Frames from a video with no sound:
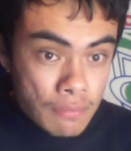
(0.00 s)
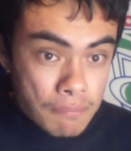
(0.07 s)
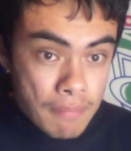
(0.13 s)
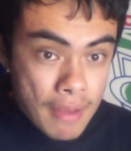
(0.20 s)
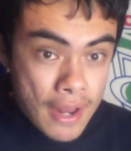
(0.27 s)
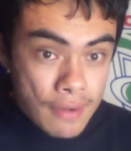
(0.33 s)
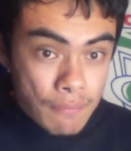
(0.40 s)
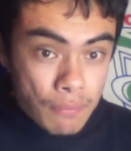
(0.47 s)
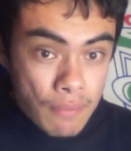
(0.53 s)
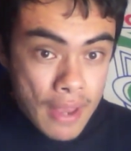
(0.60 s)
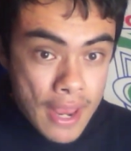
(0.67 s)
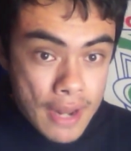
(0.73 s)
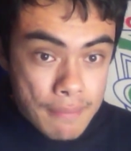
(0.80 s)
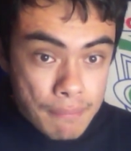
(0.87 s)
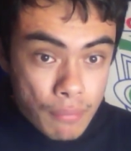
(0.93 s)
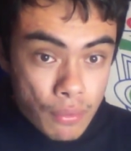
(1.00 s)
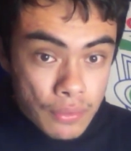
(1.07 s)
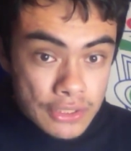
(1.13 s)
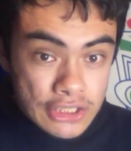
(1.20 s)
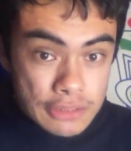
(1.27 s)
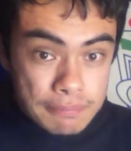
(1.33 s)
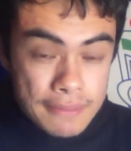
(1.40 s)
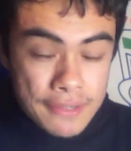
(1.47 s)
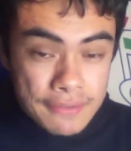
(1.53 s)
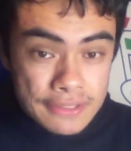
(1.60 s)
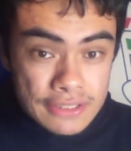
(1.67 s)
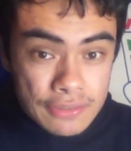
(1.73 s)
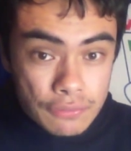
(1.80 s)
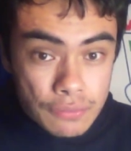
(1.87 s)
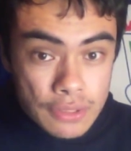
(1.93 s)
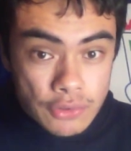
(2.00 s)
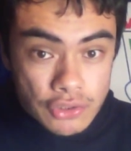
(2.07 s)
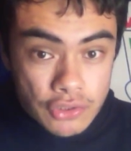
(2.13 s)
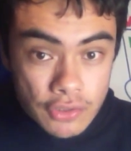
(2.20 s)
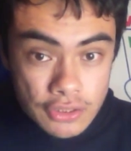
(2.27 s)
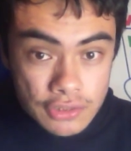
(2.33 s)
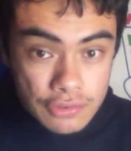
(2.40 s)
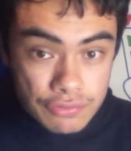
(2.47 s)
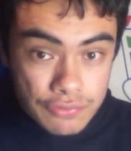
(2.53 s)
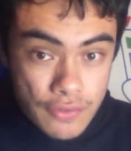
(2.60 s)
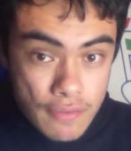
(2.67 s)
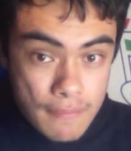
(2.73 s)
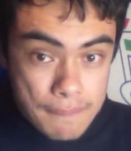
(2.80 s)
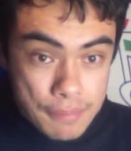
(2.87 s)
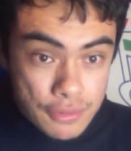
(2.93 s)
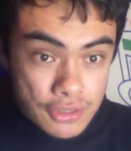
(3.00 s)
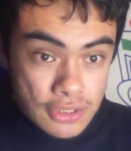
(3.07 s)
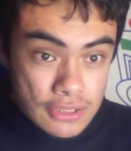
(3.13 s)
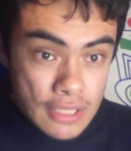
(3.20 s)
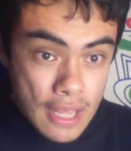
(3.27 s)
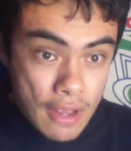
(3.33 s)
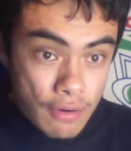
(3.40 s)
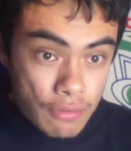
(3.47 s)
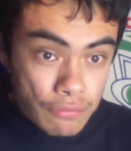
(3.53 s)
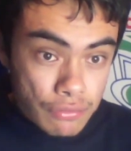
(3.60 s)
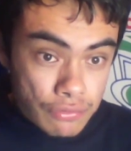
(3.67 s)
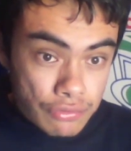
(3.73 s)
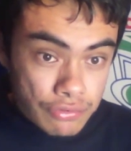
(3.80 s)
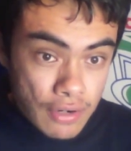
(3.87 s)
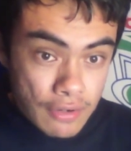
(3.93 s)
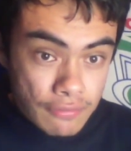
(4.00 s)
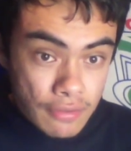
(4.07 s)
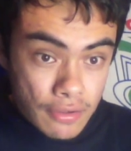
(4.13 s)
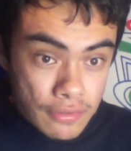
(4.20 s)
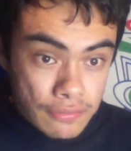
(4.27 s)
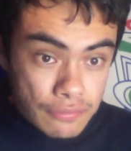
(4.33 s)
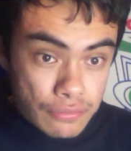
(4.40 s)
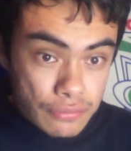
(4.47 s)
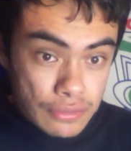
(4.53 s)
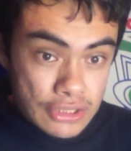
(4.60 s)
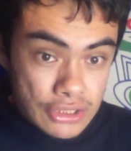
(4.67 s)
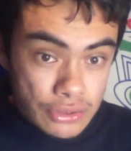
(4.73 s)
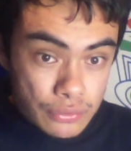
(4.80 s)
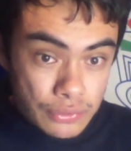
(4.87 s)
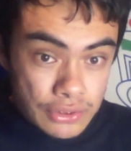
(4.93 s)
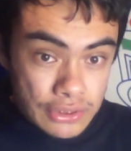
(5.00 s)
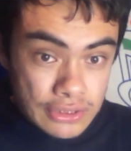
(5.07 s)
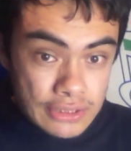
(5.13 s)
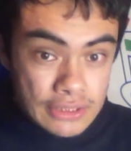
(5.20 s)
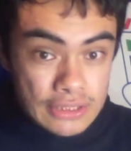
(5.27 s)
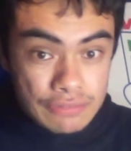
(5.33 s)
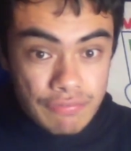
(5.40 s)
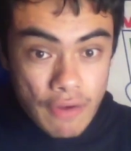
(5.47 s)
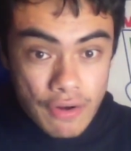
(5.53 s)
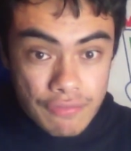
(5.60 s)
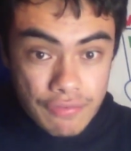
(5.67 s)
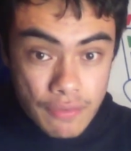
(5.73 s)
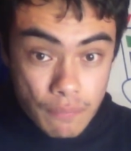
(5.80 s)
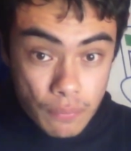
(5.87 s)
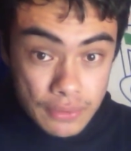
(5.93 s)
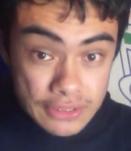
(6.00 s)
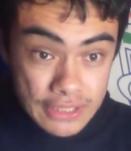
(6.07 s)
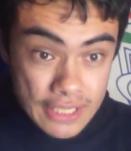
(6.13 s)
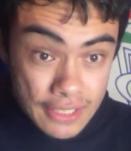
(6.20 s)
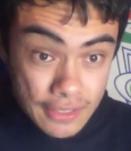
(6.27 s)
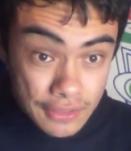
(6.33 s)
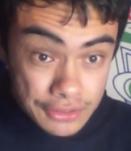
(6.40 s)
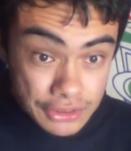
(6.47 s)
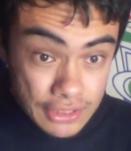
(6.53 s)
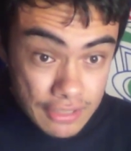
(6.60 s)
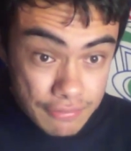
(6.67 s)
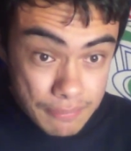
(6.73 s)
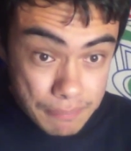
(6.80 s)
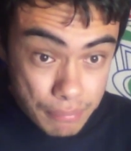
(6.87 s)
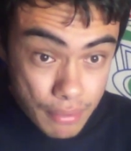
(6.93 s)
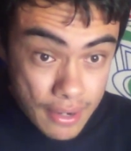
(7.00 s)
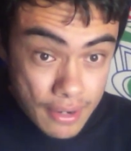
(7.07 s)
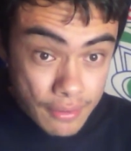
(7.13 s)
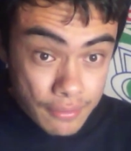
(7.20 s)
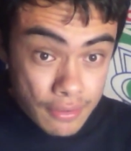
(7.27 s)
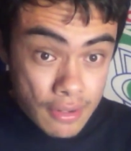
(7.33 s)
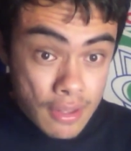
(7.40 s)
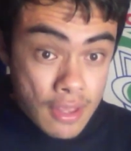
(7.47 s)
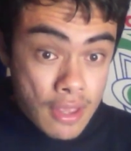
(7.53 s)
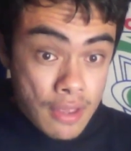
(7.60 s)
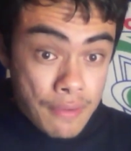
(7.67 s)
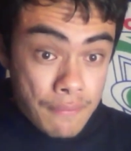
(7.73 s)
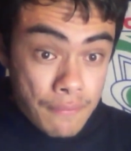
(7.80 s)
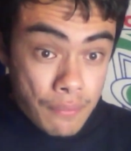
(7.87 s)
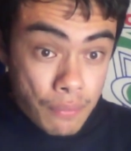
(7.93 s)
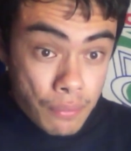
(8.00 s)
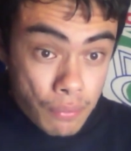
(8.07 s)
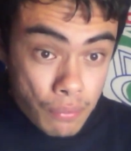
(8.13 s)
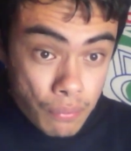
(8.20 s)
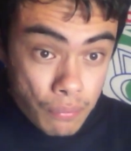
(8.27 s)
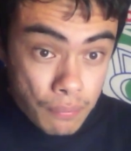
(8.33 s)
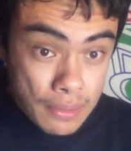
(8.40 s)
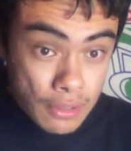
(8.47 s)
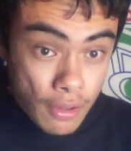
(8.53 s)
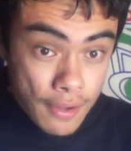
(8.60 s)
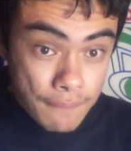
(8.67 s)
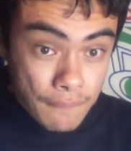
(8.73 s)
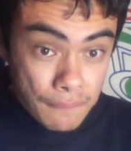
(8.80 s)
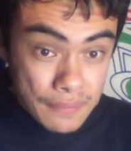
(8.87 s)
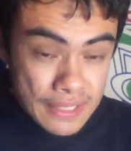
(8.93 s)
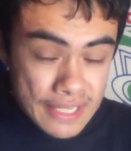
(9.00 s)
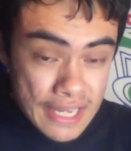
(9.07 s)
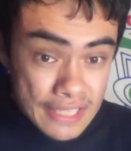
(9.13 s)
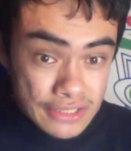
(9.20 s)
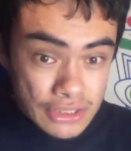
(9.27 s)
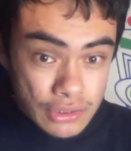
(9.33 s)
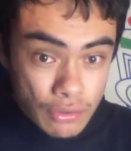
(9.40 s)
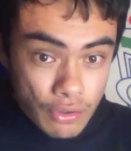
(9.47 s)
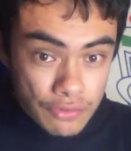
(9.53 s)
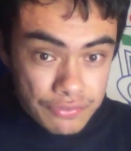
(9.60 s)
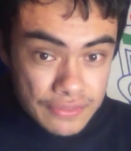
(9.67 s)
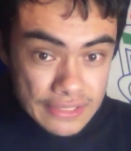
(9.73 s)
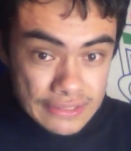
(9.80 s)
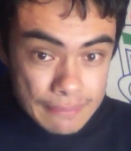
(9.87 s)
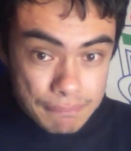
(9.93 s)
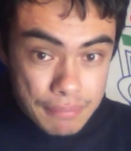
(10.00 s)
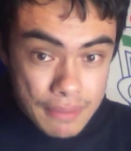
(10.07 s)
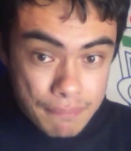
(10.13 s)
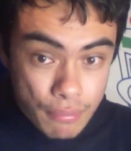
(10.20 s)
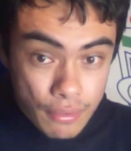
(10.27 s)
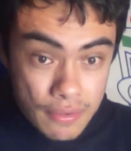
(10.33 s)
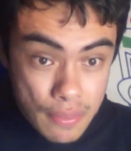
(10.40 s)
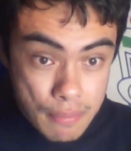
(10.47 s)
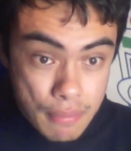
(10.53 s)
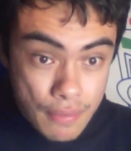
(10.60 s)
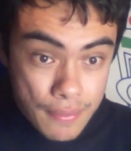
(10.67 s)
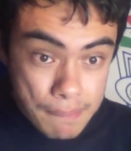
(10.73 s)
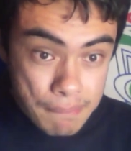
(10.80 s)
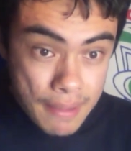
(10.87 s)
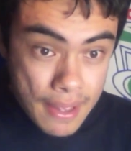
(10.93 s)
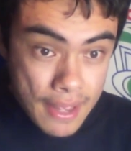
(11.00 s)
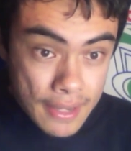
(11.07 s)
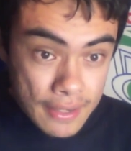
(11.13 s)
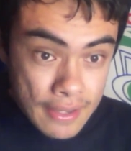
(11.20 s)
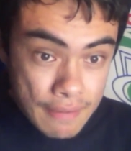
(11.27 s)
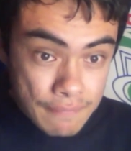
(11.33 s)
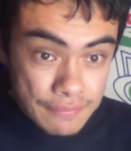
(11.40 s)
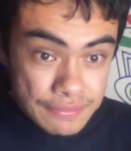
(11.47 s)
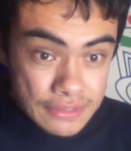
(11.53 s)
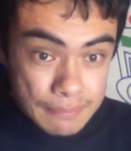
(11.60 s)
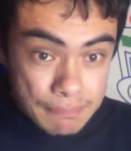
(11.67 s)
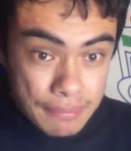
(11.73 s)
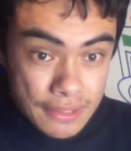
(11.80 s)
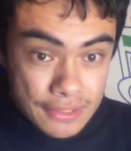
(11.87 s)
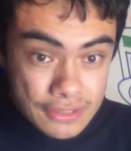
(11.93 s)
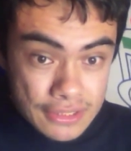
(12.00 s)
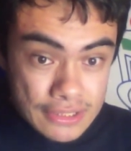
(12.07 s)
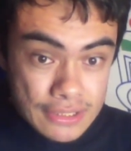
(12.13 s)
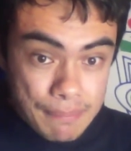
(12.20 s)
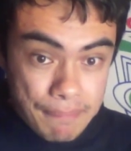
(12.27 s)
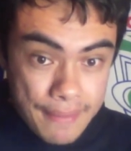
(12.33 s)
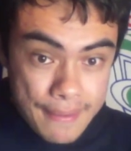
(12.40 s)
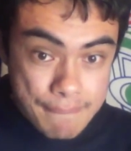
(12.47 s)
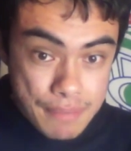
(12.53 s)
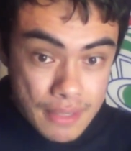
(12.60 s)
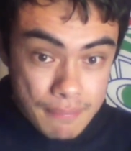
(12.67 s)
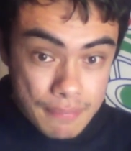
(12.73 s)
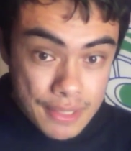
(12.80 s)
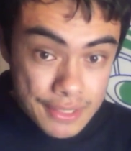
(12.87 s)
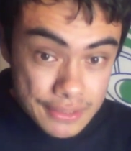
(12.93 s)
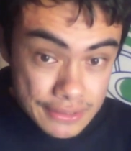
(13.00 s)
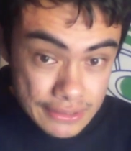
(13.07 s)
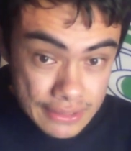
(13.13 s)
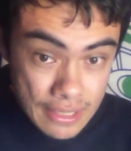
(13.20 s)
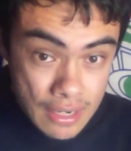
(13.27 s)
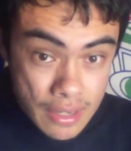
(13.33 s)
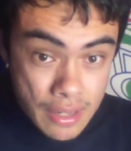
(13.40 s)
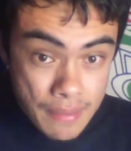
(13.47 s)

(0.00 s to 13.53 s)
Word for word: Matt will add more experience and real size to further boost our front row resources, says Vodafone Warriors head coach Nathan Brown. We like what he has to offer as a big body in the middle of the park, and with his ability to play big minutes